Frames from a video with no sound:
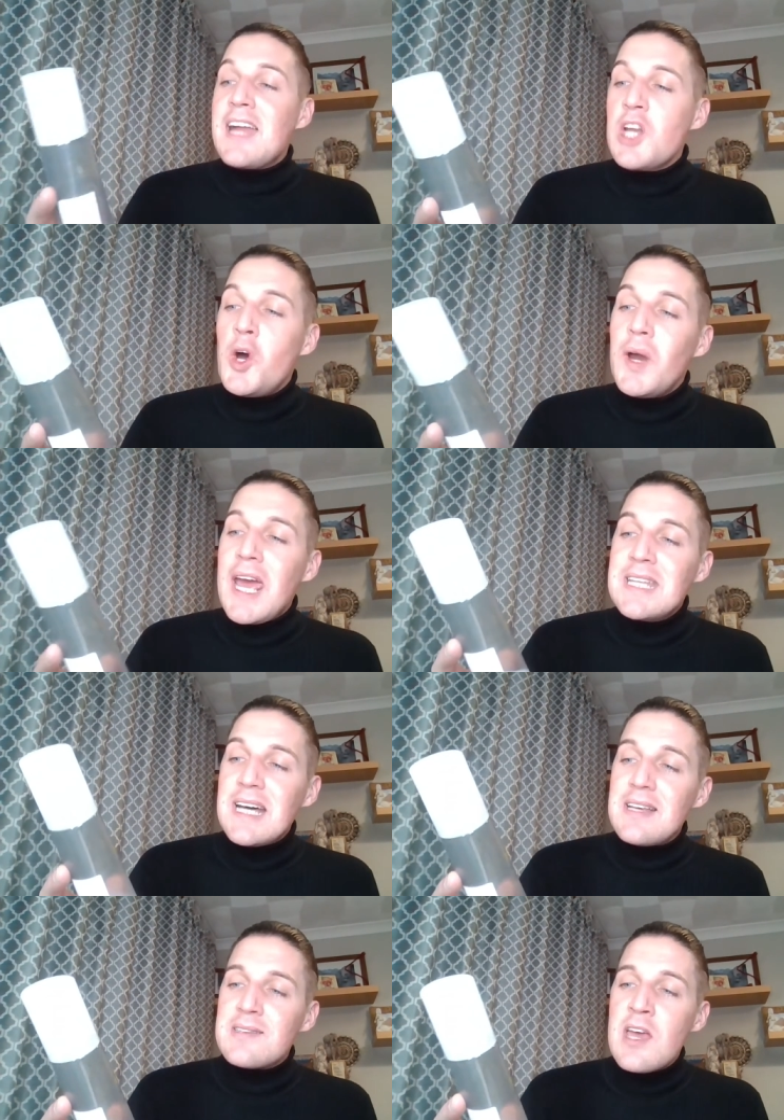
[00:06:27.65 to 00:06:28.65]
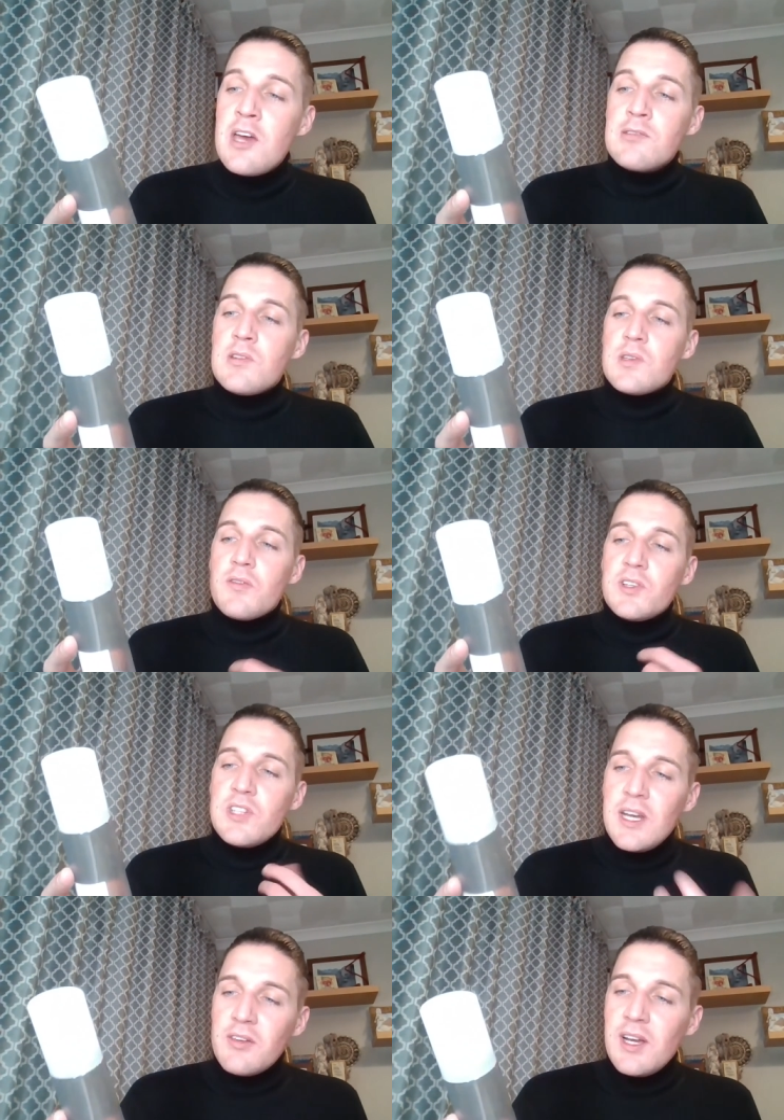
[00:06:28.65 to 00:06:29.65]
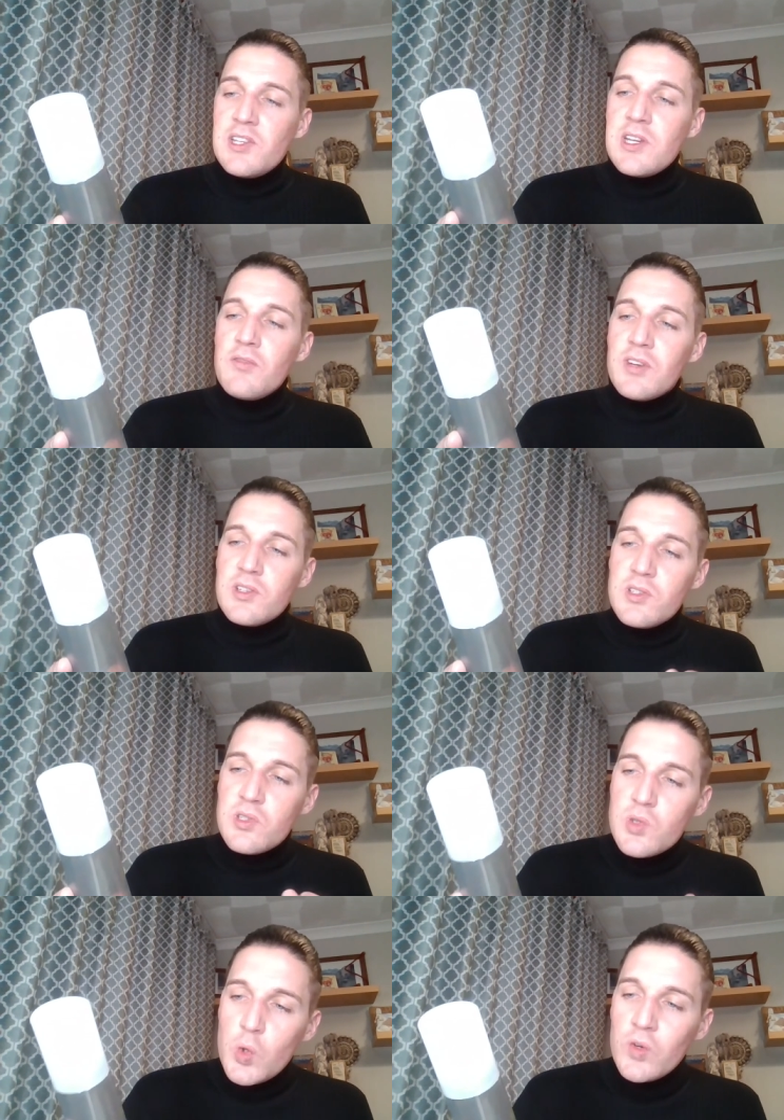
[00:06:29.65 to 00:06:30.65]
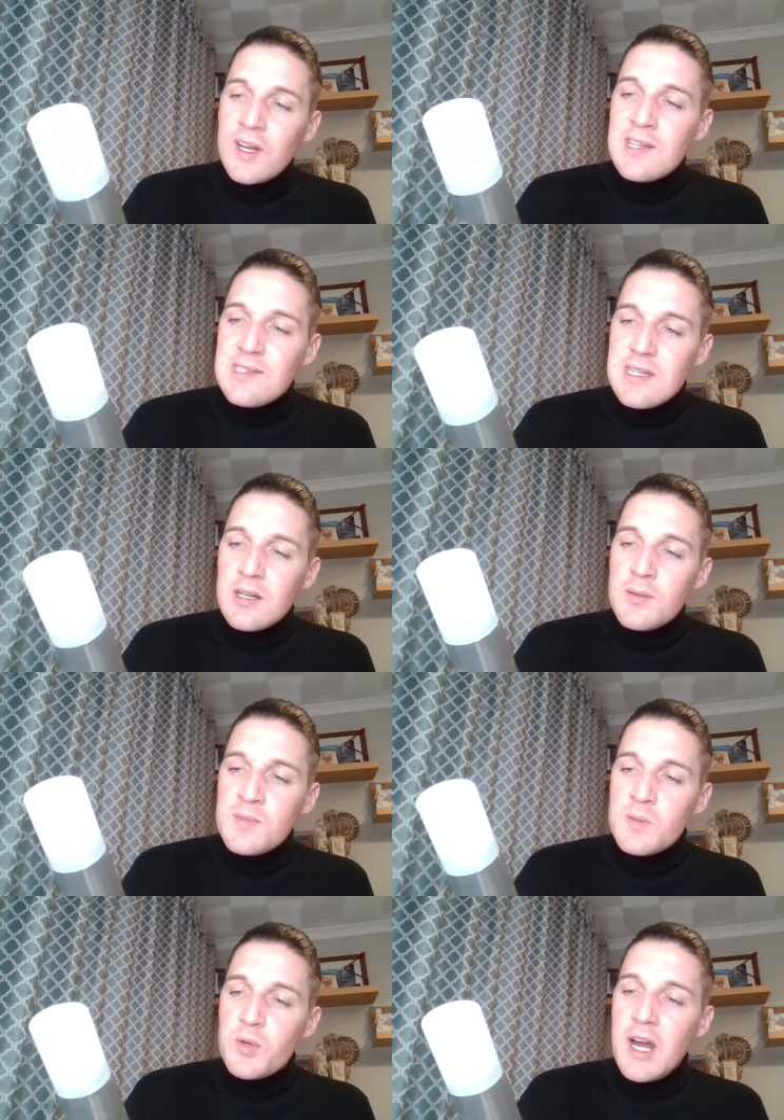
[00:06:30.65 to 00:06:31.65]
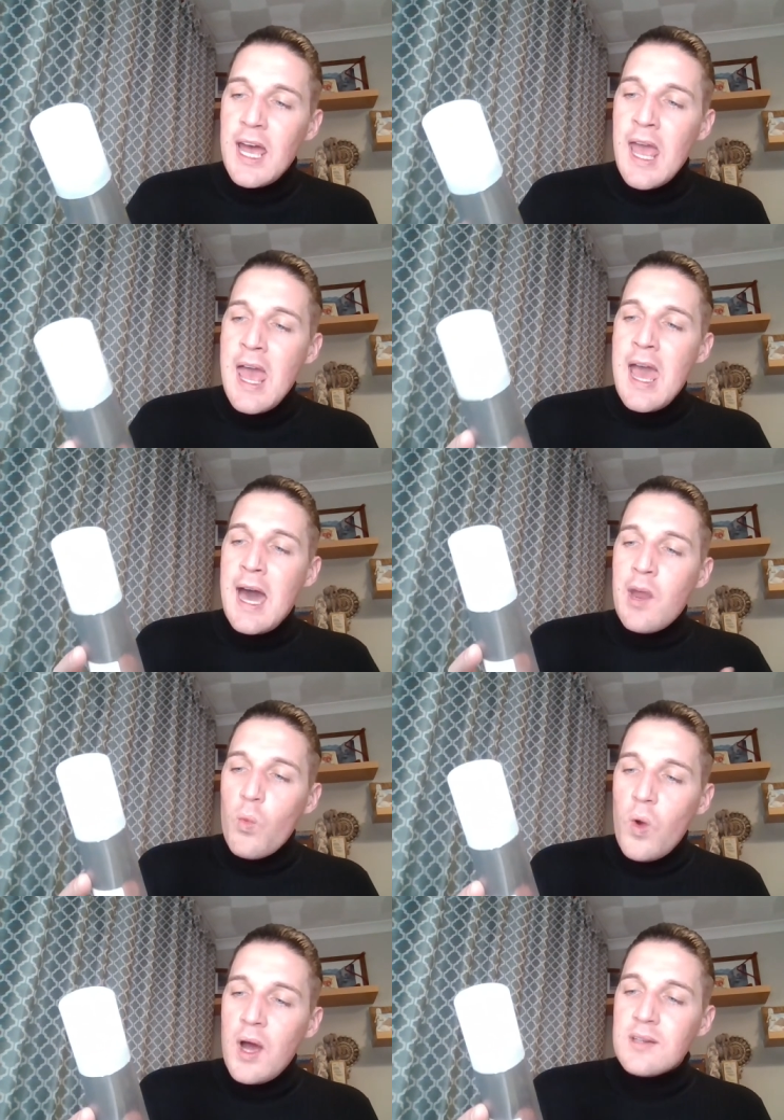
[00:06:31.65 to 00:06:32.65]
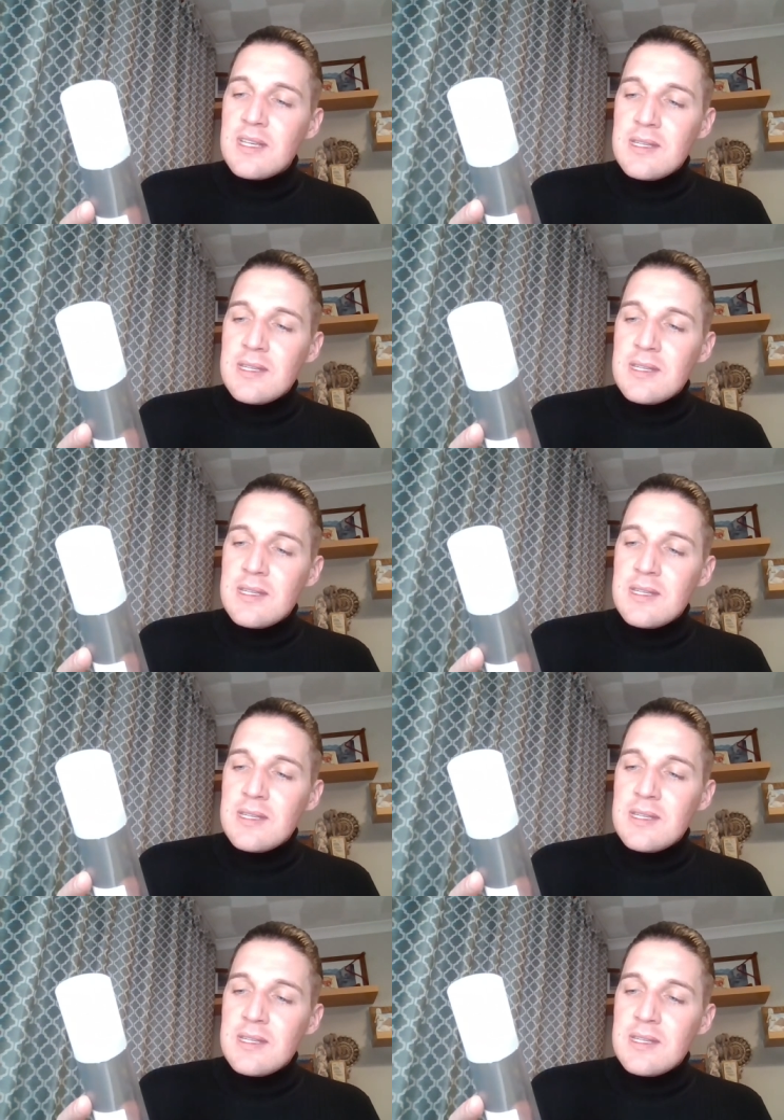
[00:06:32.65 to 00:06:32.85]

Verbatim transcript: And you know what? It does. So it's a regeneration, restoring serum spray, and it works.